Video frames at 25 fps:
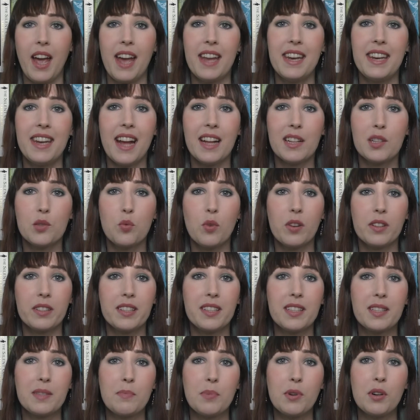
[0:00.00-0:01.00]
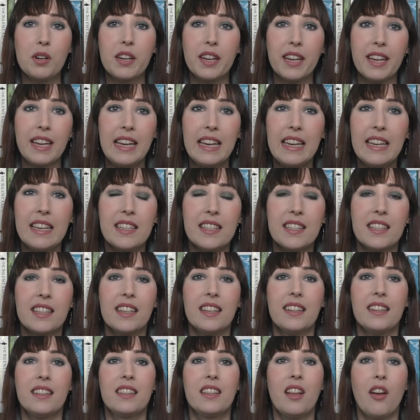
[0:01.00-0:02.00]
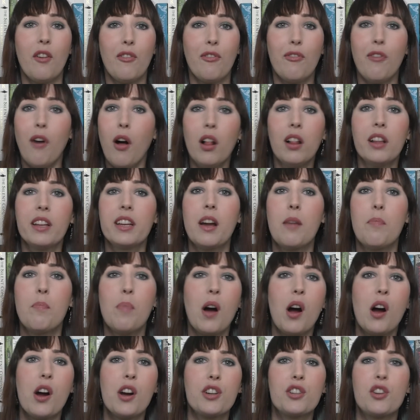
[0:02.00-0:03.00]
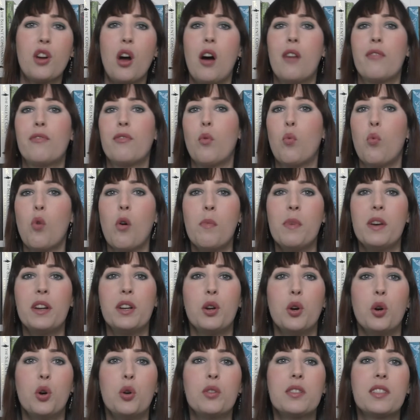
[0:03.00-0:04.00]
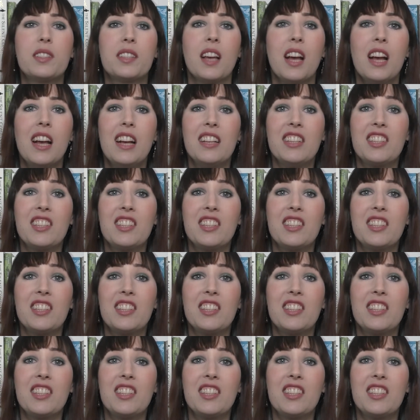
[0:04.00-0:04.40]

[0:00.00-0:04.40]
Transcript: And that's what this book is, the falling apart of a woman whose